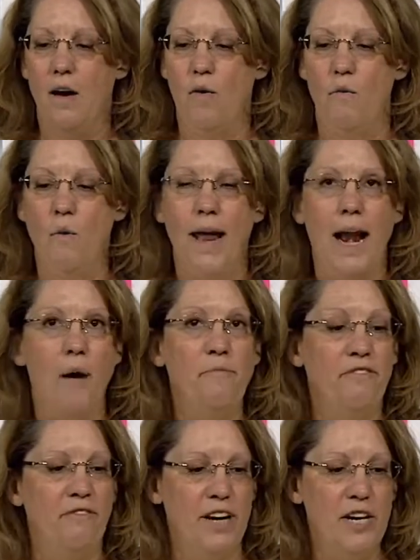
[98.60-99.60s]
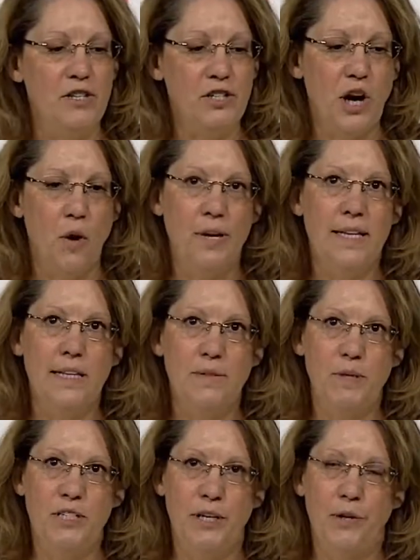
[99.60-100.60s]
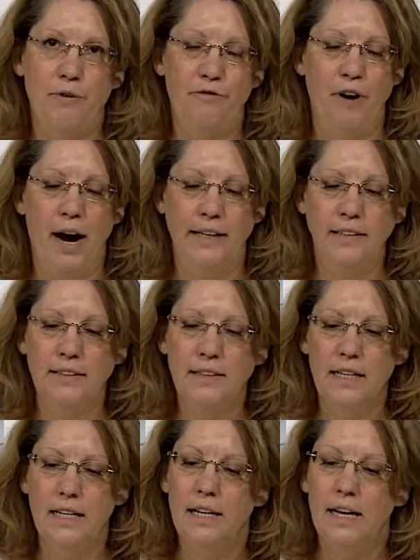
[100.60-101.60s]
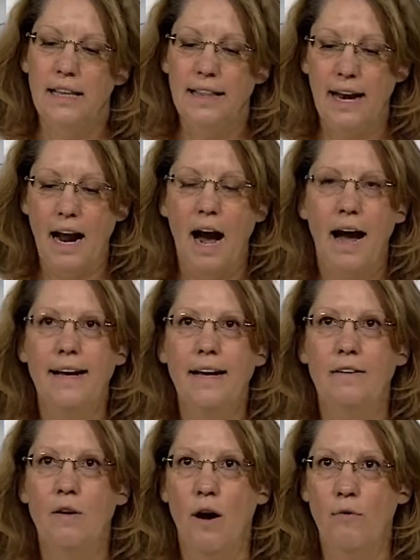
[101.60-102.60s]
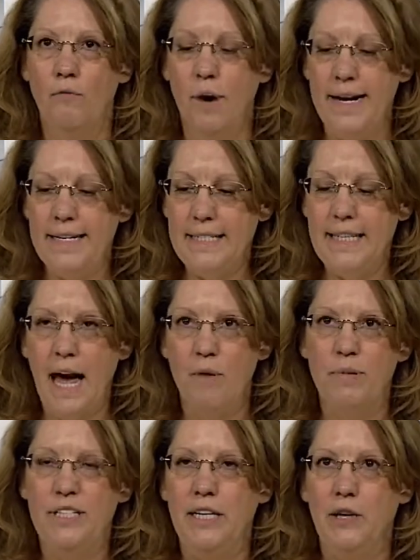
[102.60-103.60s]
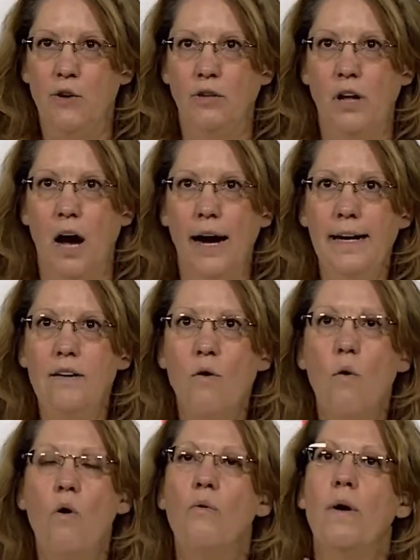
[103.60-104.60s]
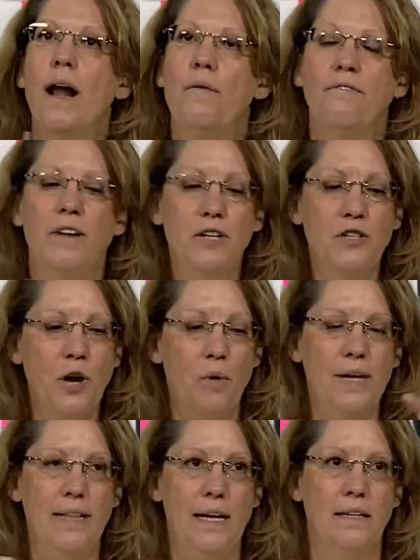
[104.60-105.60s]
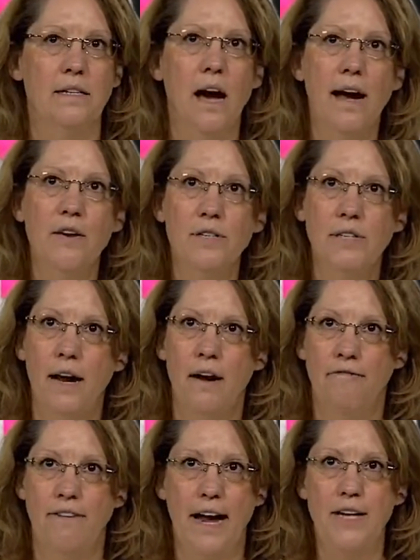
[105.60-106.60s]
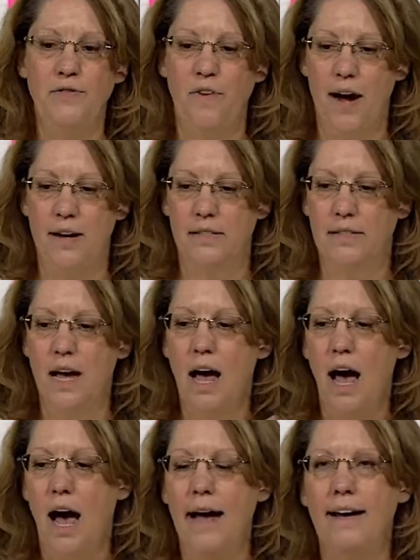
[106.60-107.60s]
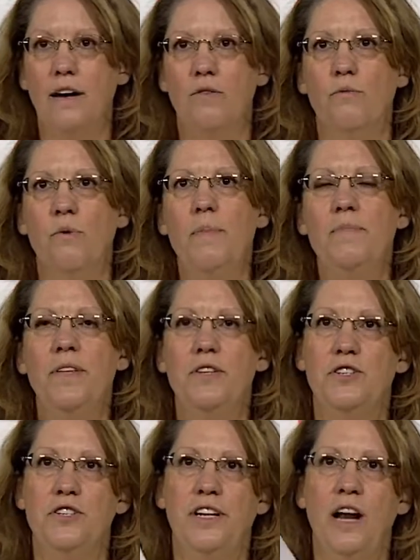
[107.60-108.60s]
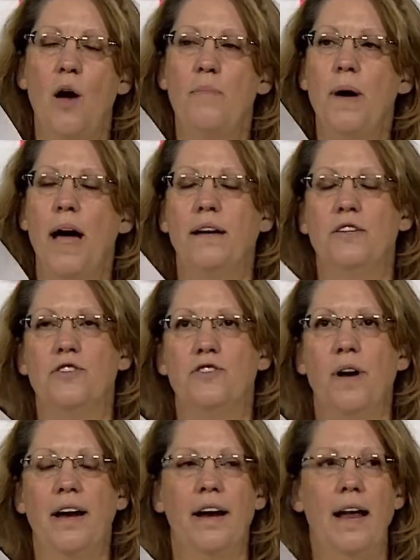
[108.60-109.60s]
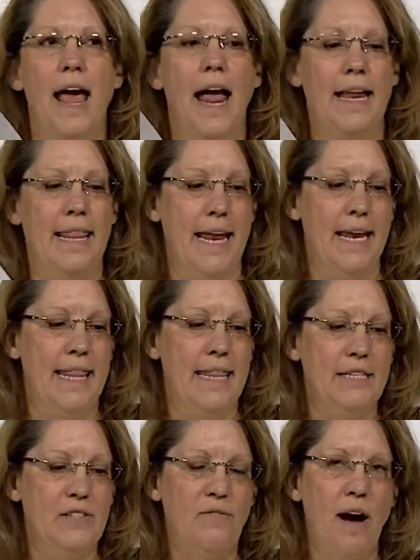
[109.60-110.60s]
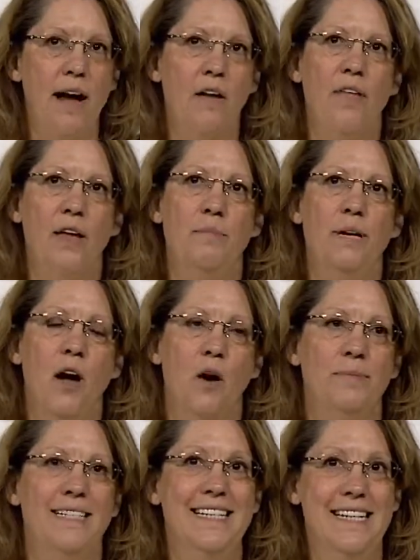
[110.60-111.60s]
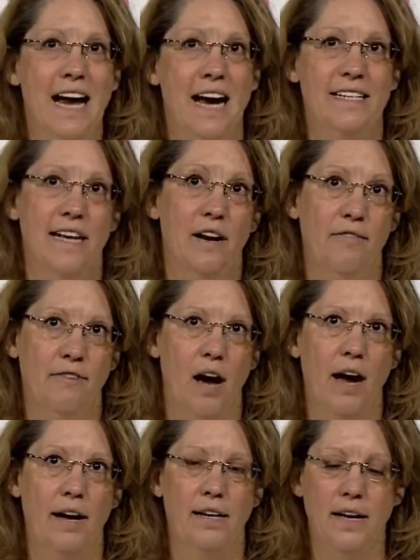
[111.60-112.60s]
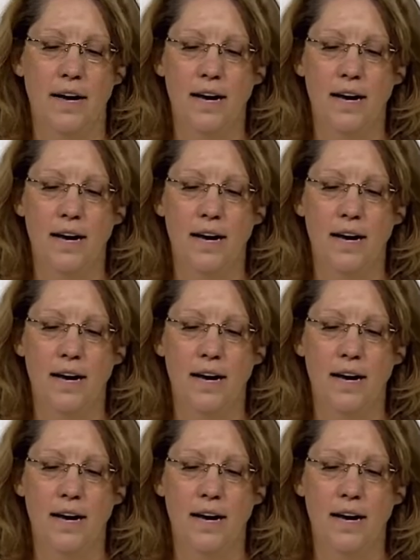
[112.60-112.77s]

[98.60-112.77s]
When I'm finished coding this particular file, then I can erase that particular line, or when I'm finished coding the entire set of case files, I can rip this sheet up, I can shred it, and then this file then becomes de-identified.